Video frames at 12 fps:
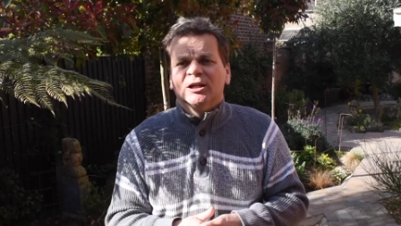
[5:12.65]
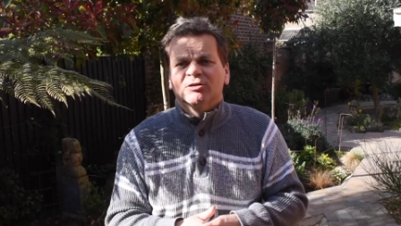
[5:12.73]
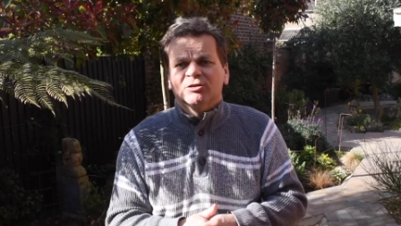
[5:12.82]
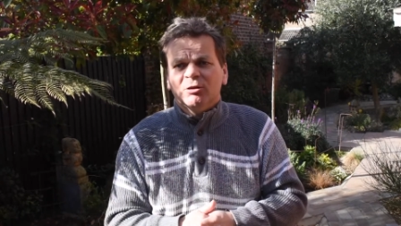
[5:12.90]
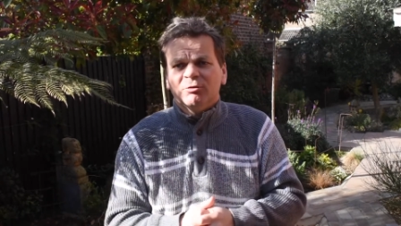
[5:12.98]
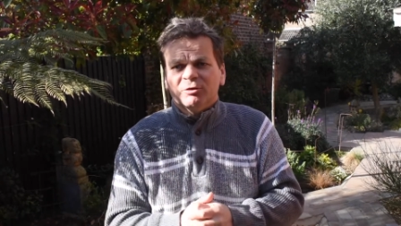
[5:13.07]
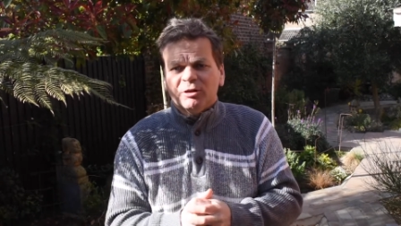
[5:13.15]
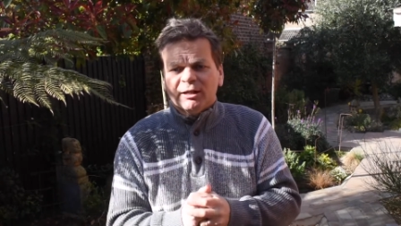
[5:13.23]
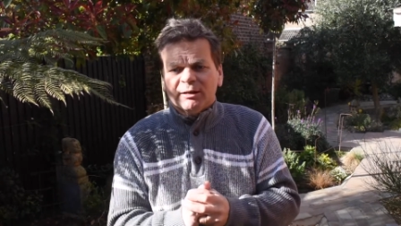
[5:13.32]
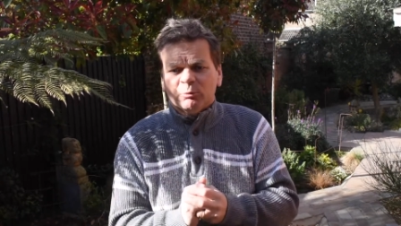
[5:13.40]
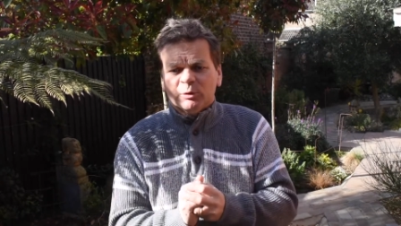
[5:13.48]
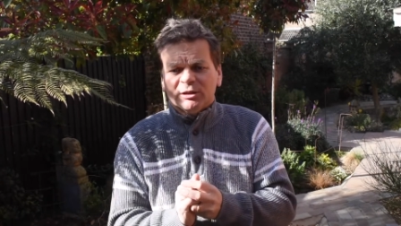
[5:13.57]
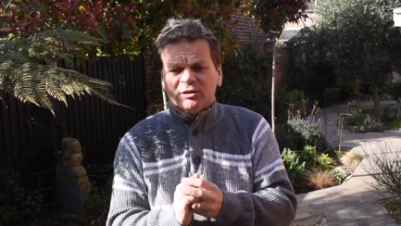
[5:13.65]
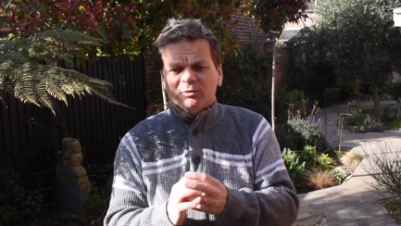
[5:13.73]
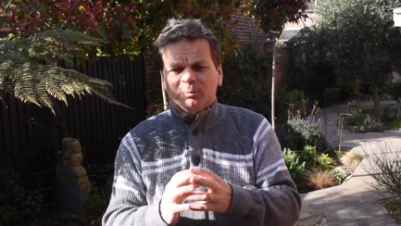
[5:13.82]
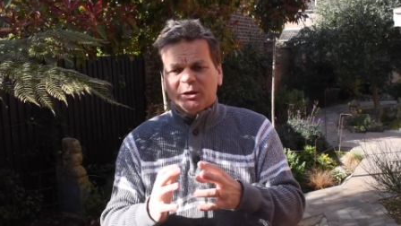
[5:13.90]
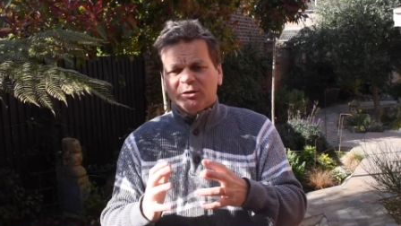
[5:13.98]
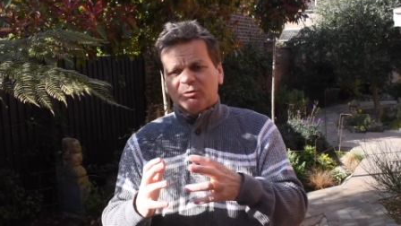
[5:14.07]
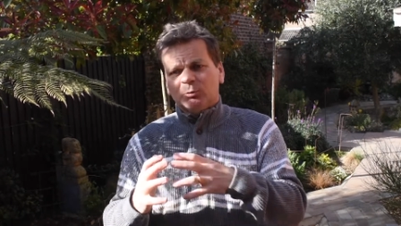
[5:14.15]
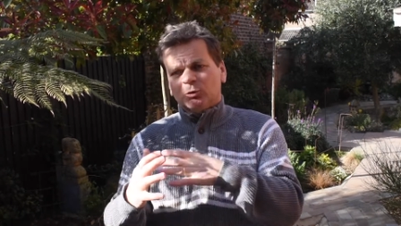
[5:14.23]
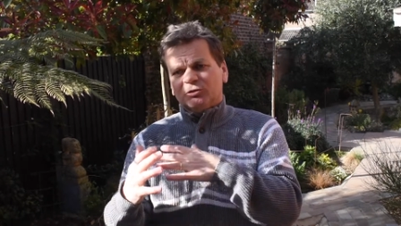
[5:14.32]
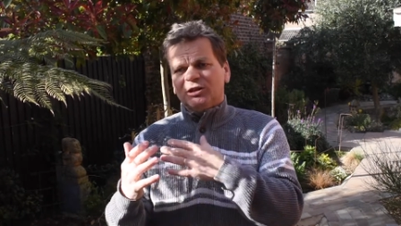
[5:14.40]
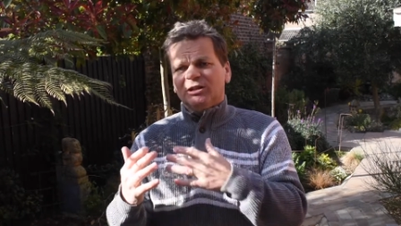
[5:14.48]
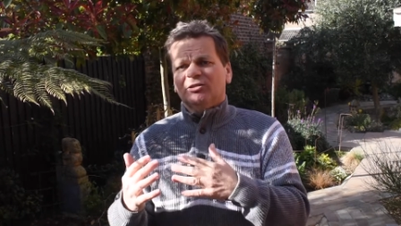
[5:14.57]
Soft light will expose more
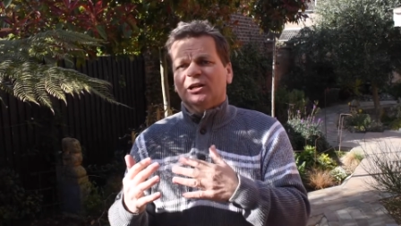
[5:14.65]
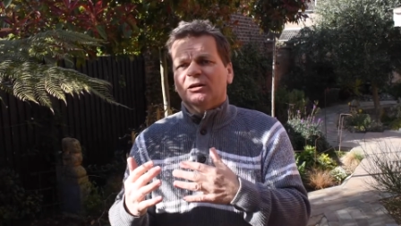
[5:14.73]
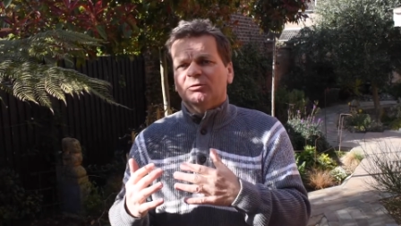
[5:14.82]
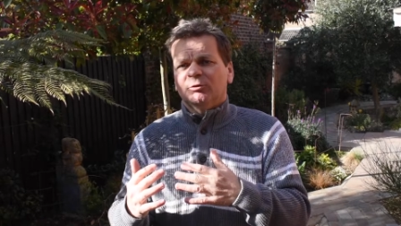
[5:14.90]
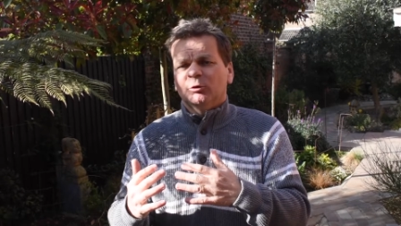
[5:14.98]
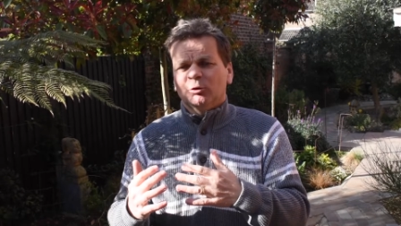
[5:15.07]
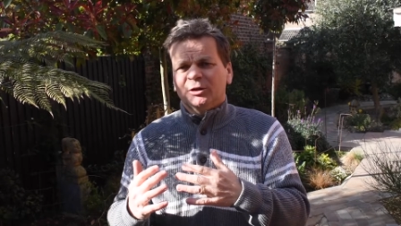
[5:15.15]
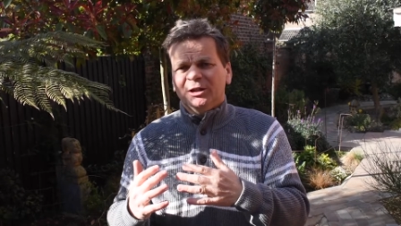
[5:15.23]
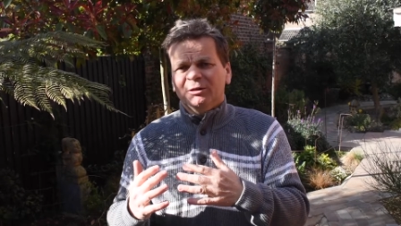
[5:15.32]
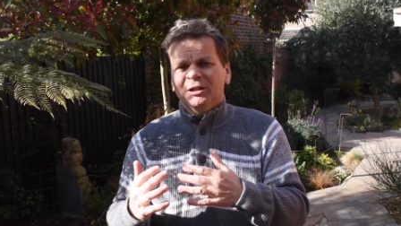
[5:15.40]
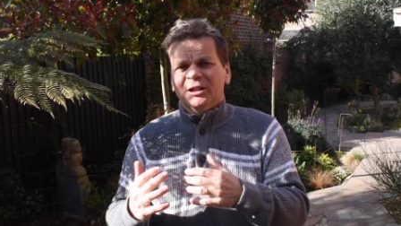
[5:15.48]
detail for you,